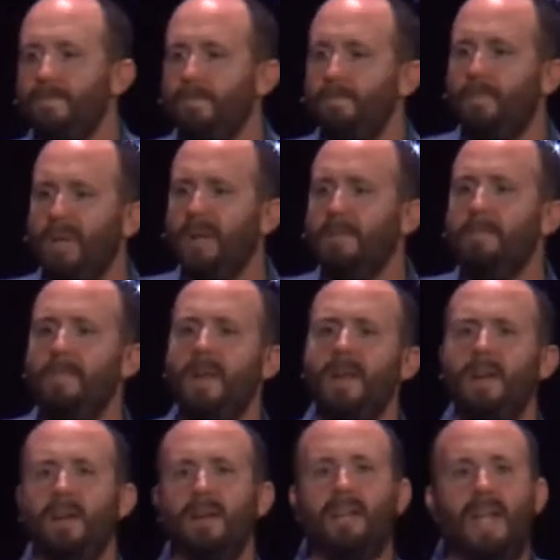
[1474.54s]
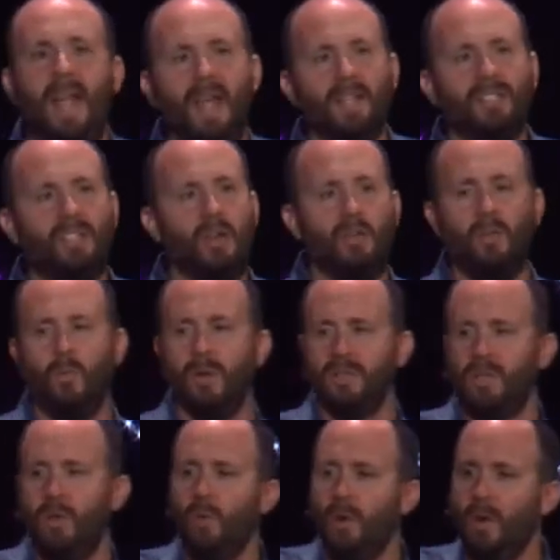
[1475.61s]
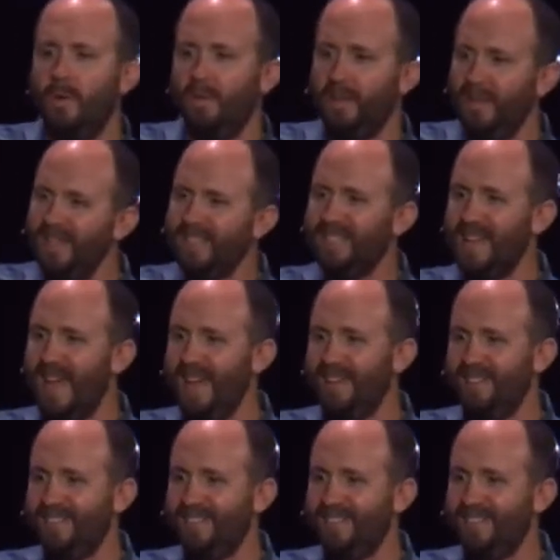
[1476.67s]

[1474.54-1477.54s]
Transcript: but a mirror can't show you what's going on the inside.